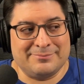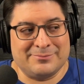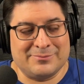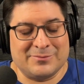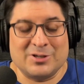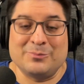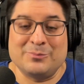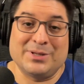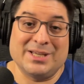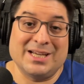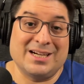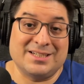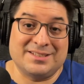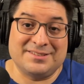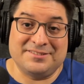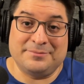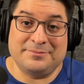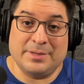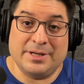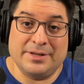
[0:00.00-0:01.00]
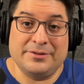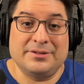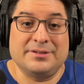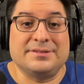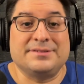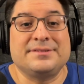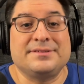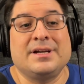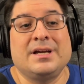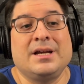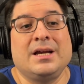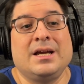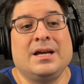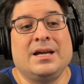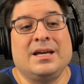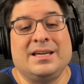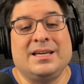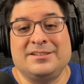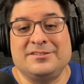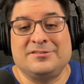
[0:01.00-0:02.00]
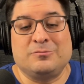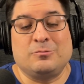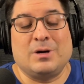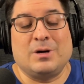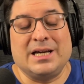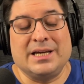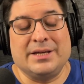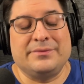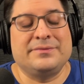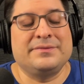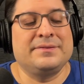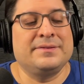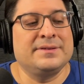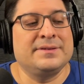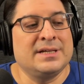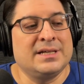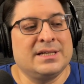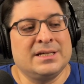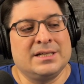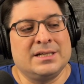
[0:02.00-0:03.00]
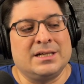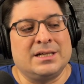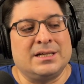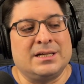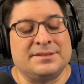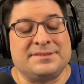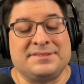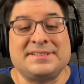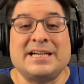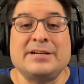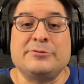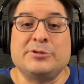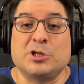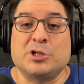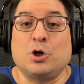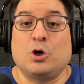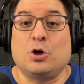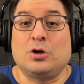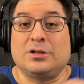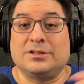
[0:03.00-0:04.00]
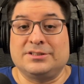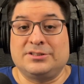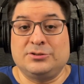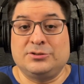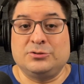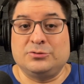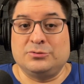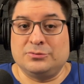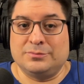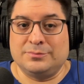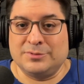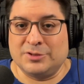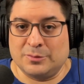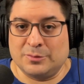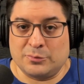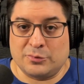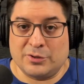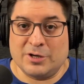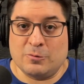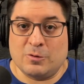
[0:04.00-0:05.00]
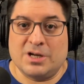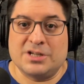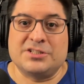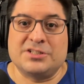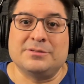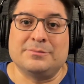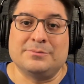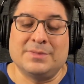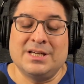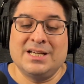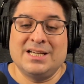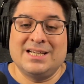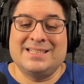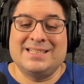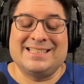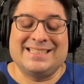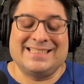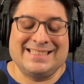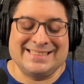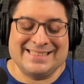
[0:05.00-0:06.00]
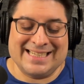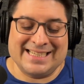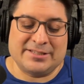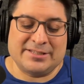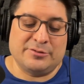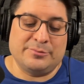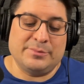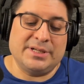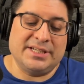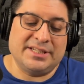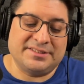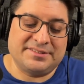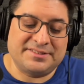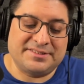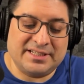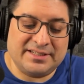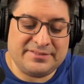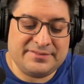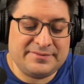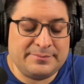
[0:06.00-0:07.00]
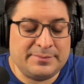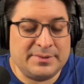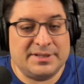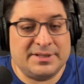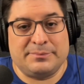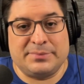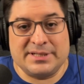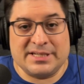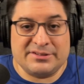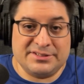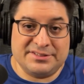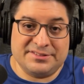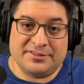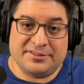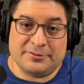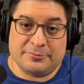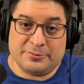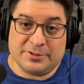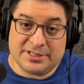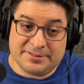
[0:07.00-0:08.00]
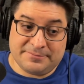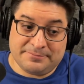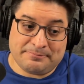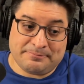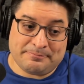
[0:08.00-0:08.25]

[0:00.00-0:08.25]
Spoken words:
Bianca's mother's, his wife, siren call to brainwash them to take their money and stuff. But now he's on the run,